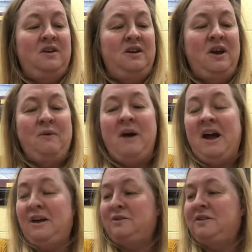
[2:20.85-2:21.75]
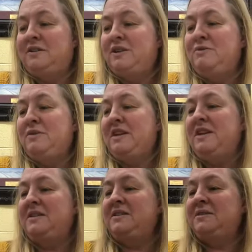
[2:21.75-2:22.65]
you know, how to do
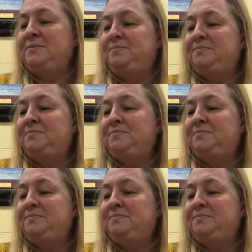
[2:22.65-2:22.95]
this.